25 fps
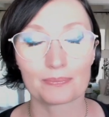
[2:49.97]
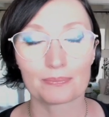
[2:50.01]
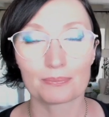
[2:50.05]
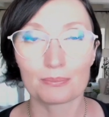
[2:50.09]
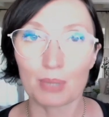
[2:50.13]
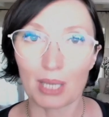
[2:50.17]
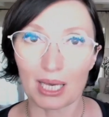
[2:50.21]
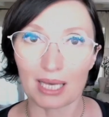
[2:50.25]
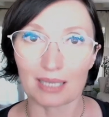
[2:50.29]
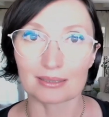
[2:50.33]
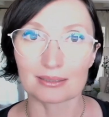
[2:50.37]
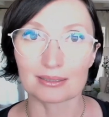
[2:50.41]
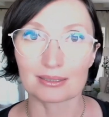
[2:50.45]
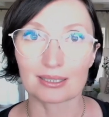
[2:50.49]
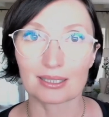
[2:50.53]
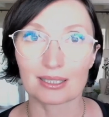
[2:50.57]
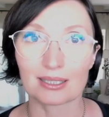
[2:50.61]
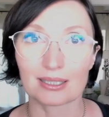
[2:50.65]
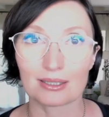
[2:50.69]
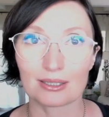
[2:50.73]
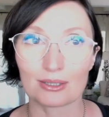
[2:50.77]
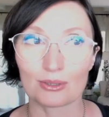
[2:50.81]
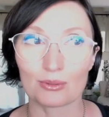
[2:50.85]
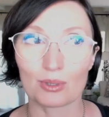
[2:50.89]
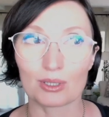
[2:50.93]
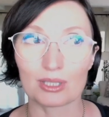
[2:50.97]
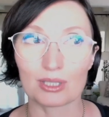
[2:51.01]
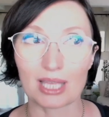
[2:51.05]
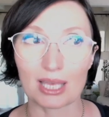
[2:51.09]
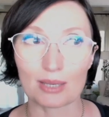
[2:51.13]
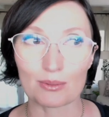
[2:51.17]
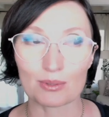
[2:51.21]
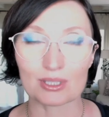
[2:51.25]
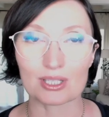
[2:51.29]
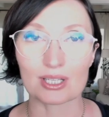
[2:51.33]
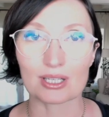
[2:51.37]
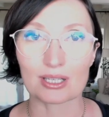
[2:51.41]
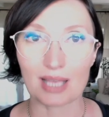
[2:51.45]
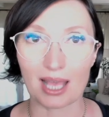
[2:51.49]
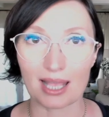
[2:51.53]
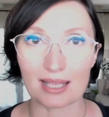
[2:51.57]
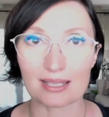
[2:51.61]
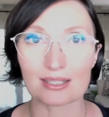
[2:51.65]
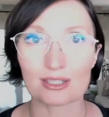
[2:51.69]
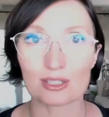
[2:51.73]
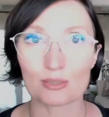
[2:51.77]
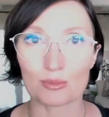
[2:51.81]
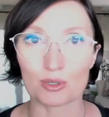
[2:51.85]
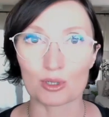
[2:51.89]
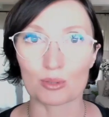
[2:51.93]
But when I was a
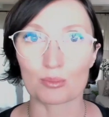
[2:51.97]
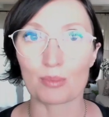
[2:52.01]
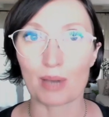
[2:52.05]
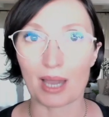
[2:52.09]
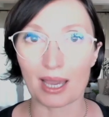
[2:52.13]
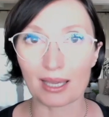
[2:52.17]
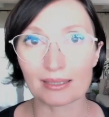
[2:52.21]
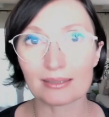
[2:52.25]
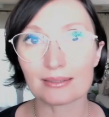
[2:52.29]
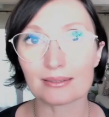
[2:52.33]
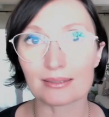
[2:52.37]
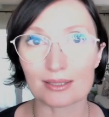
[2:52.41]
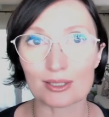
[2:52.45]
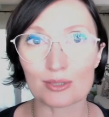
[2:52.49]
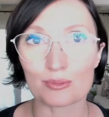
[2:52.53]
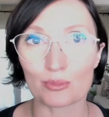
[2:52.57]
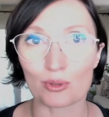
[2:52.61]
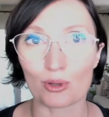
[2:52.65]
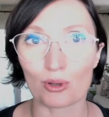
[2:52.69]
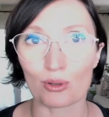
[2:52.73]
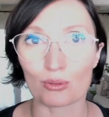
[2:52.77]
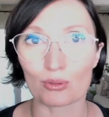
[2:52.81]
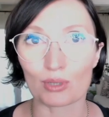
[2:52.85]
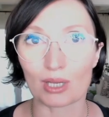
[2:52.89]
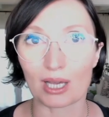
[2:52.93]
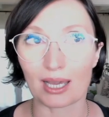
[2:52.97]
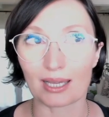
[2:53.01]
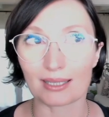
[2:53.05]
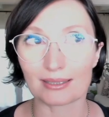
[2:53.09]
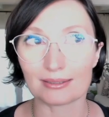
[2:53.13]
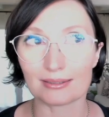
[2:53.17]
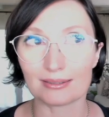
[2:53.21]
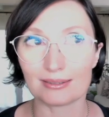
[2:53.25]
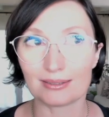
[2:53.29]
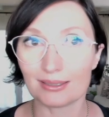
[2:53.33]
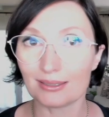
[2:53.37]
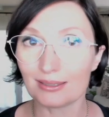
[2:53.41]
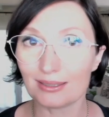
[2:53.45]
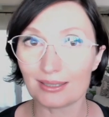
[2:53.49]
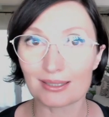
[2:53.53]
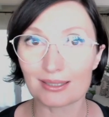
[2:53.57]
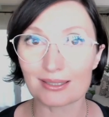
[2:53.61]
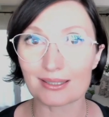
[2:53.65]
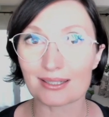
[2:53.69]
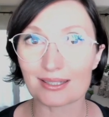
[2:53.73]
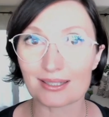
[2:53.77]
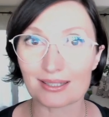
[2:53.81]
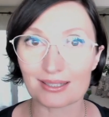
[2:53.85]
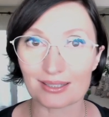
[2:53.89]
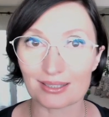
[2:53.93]
customer buying this ball, I didn't
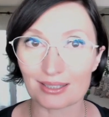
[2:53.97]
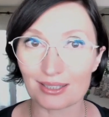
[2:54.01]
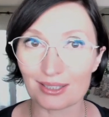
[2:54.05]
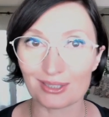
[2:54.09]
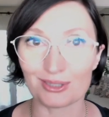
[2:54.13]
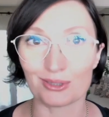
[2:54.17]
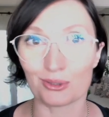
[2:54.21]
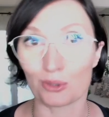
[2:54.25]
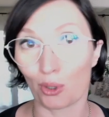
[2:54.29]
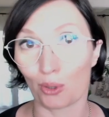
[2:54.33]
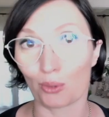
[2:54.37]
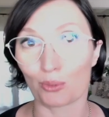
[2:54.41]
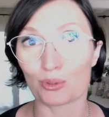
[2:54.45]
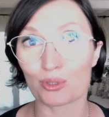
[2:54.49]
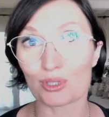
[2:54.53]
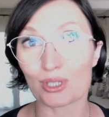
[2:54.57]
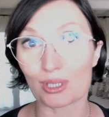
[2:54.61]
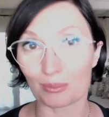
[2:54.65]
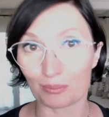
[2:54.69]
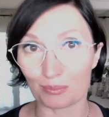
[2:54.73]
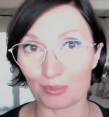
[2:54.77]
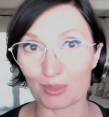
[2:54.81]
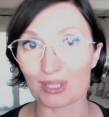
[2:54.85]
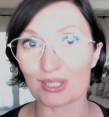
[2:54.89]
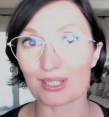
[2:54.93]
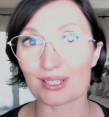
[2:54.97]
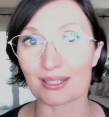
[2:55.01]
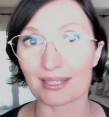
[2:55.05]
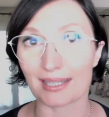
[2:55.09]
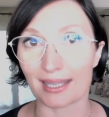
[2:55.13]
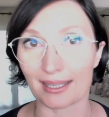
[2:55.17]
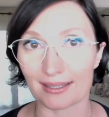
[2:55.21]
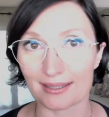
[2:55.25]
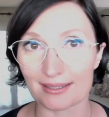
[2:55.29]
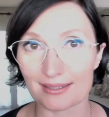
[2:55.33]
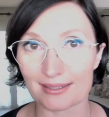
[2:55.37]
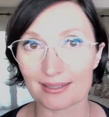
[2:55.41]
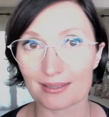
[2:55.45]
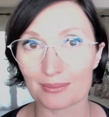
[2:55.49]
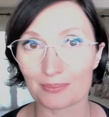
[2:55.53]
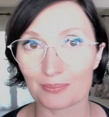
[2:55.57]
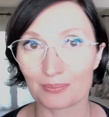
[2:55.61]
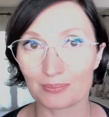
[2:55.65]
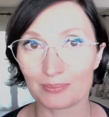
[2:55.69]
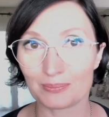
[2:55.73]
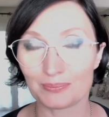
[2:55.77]
see those mistakes.